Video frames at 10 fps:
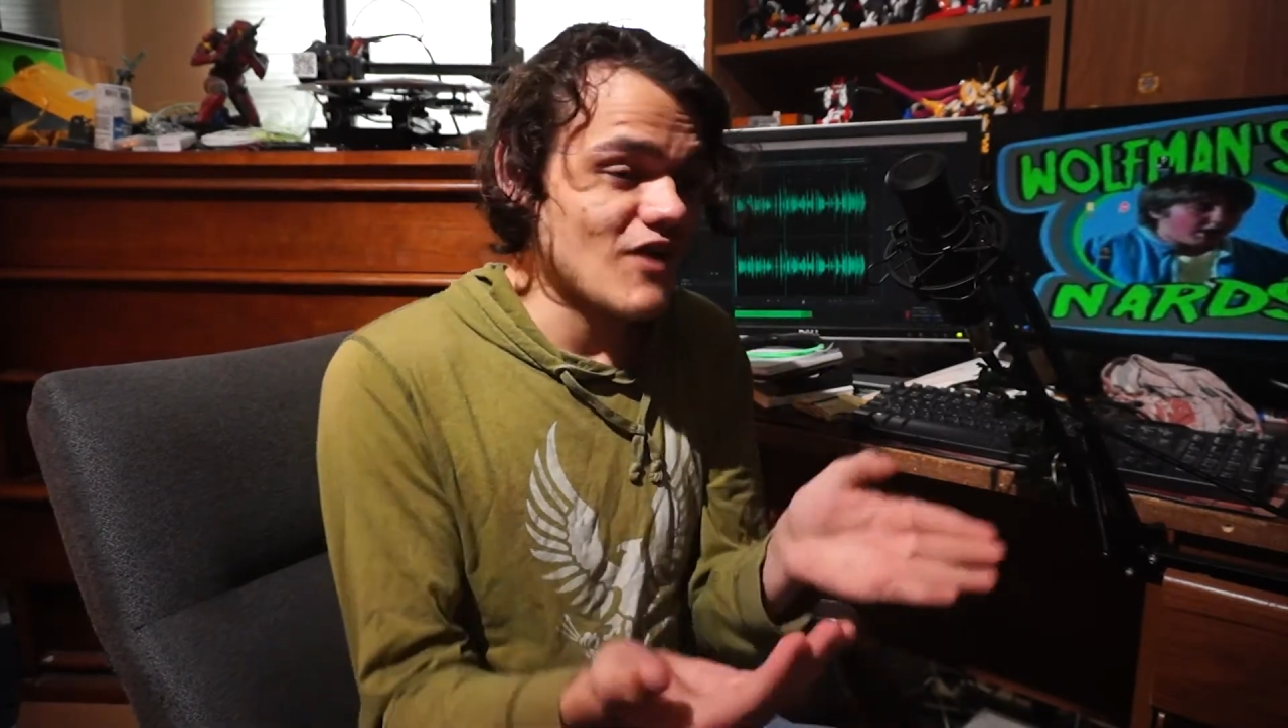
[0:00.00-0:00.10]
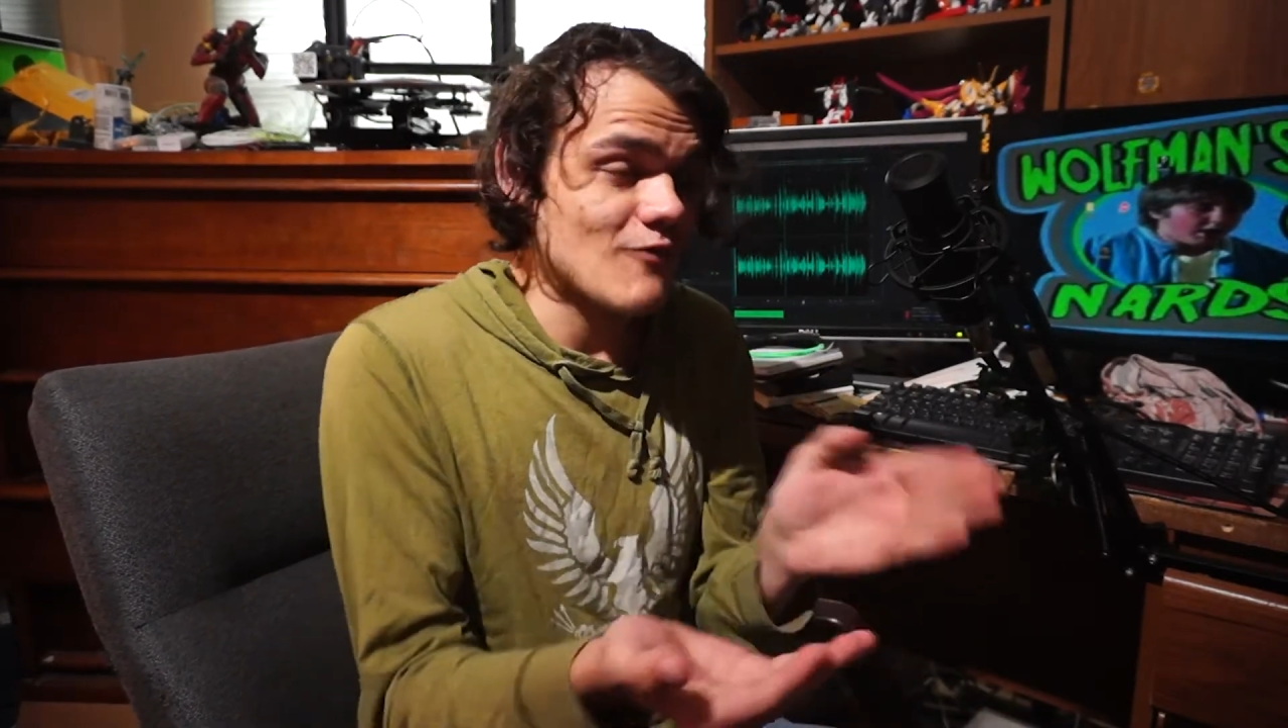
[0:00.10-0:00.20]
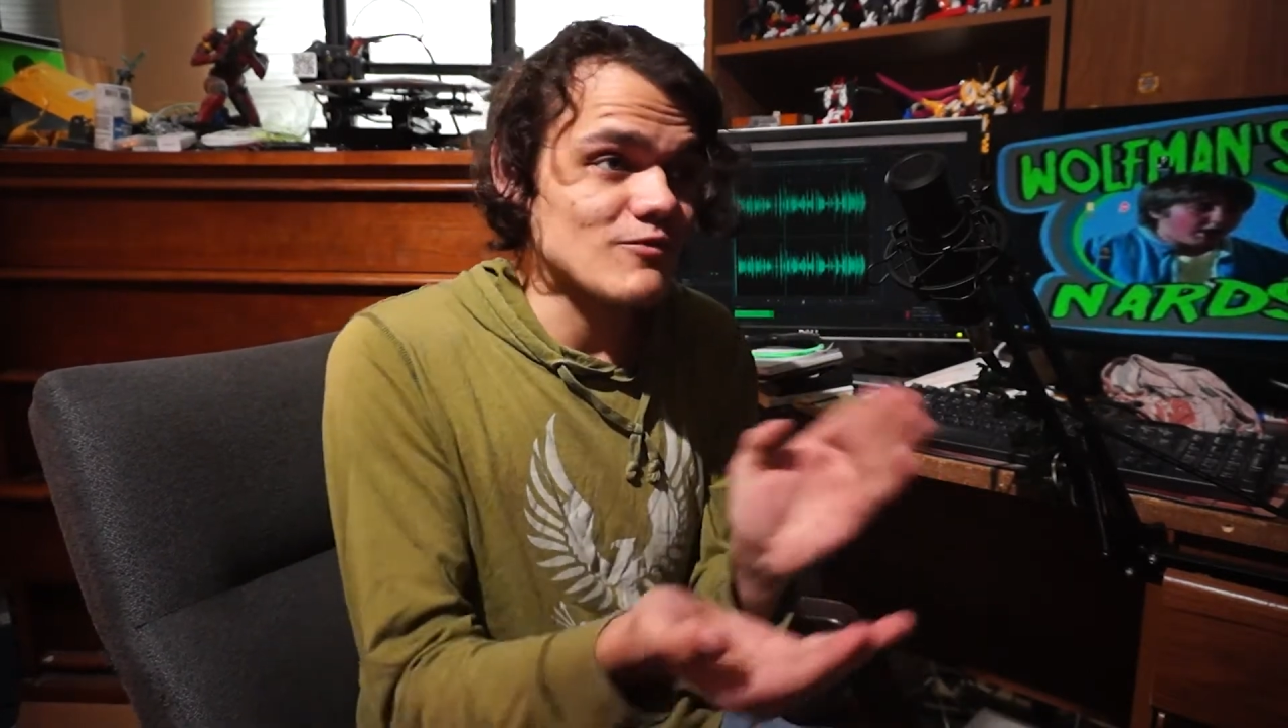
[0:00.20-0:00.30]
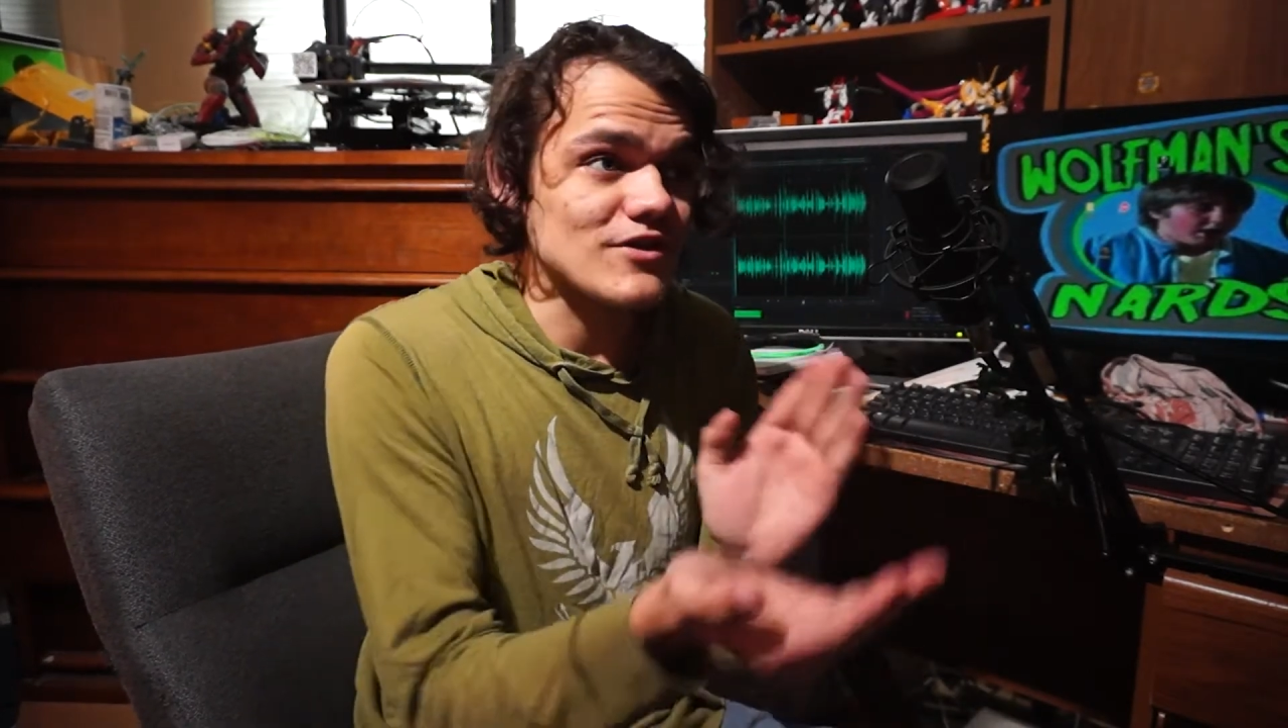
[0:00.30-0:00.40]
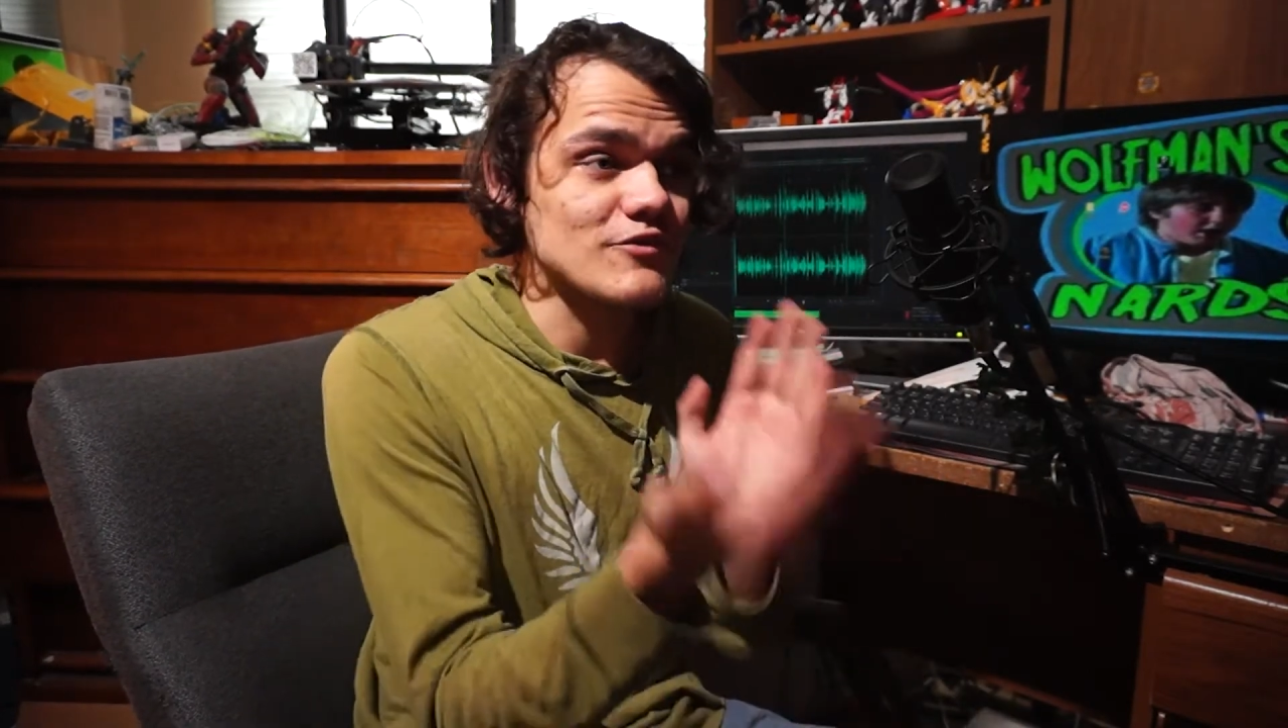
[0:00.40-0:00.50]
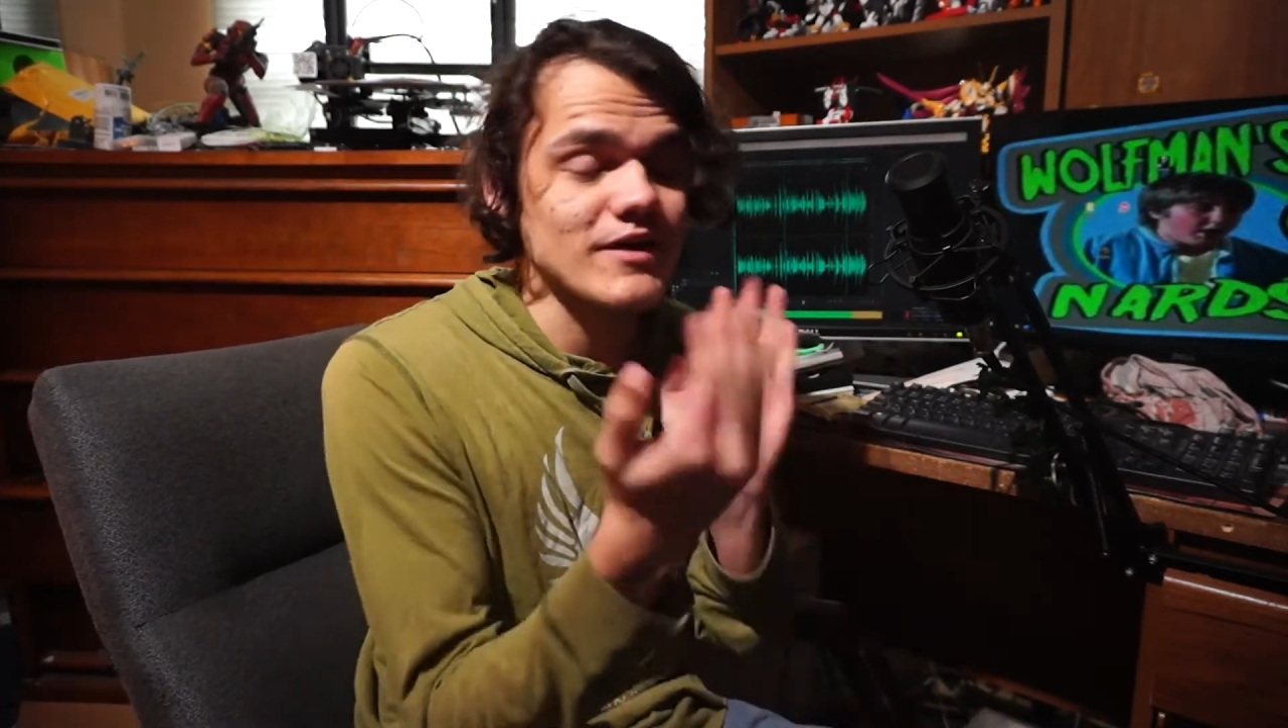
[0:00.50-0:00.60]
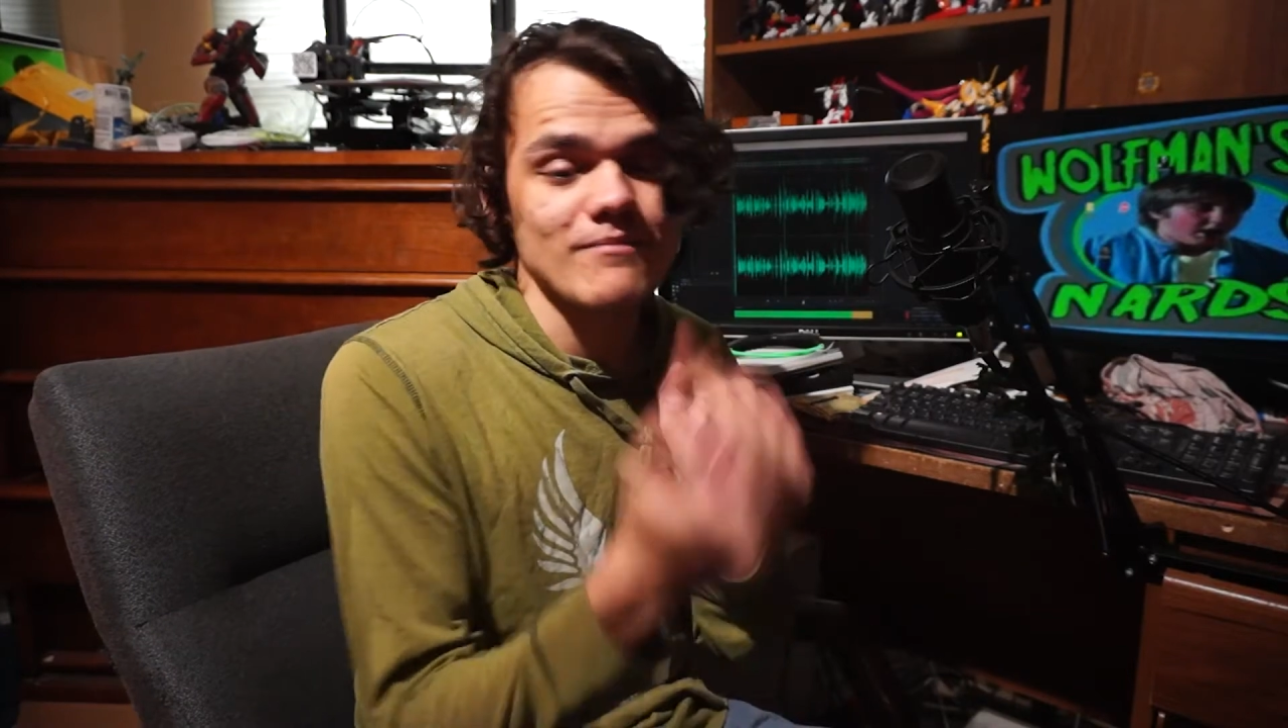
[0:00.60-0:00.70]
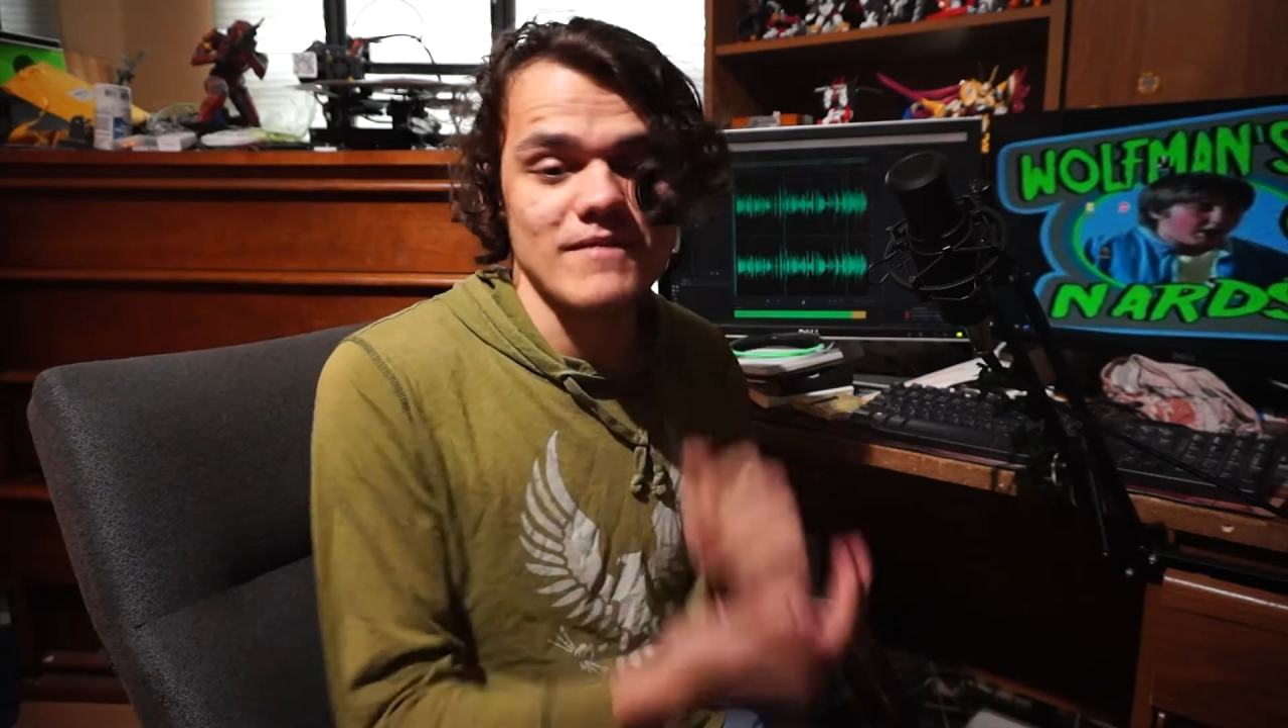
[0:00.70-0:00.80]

a really quick